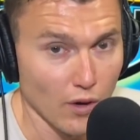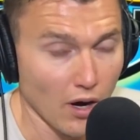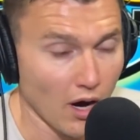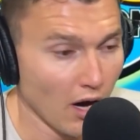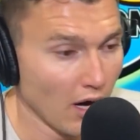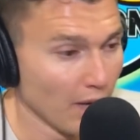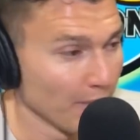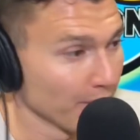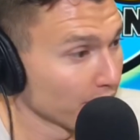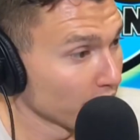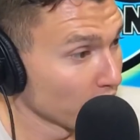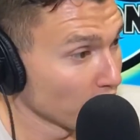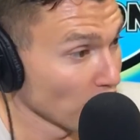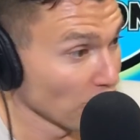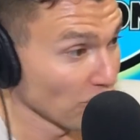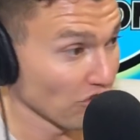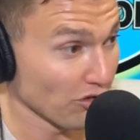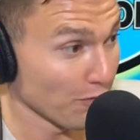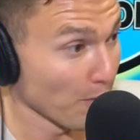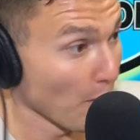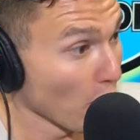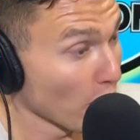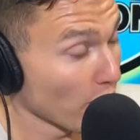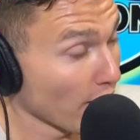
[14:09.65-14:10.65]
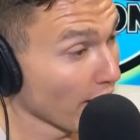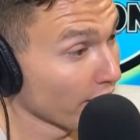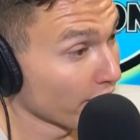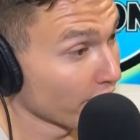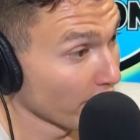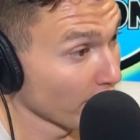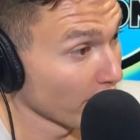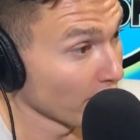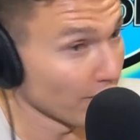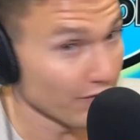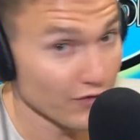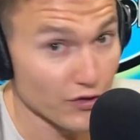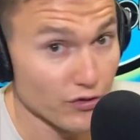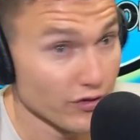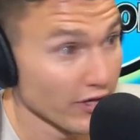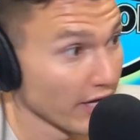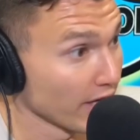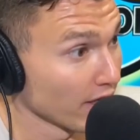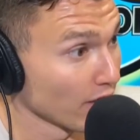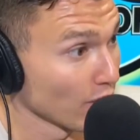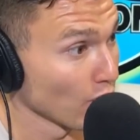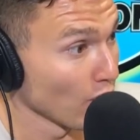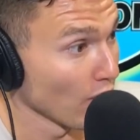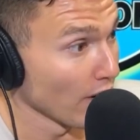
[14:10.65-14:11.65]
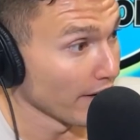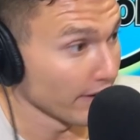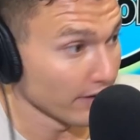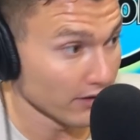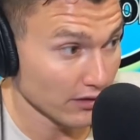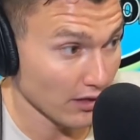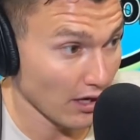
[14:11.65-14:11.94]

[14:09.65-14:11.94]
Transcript: The Schmo got to interview Dana White.